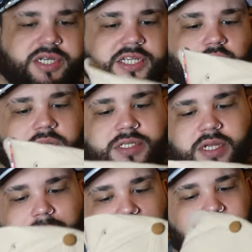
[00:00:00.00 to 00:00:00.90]
this was
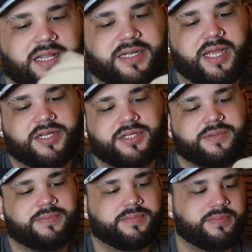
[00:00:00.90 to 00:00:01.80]
a Bangladesh,
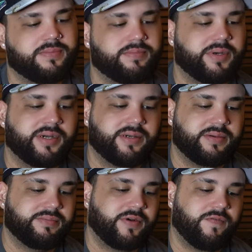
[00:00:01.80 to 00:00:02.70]
but
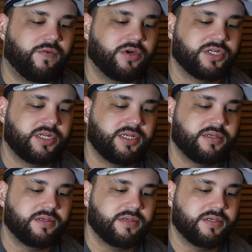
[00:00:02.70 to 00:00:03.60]

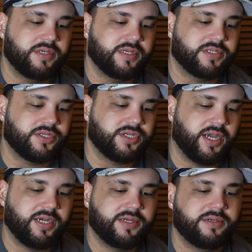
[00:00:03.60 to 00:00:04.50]
unfortunately, is a
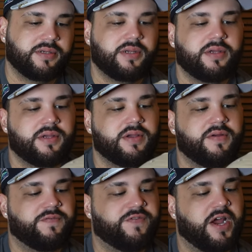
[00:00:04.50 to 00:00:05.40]
China.
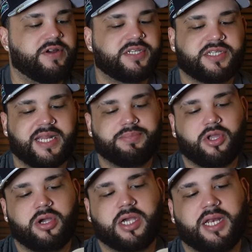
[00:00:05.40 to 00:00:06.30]
Very slept
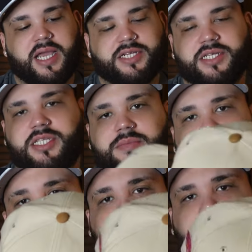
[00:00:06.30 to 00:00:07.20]
on collection to
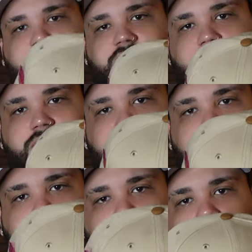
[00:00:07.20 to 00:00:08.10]
me.
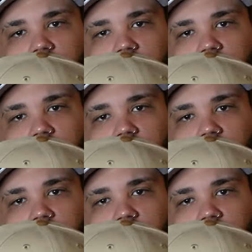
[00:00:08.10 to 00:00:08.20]
Two-tone.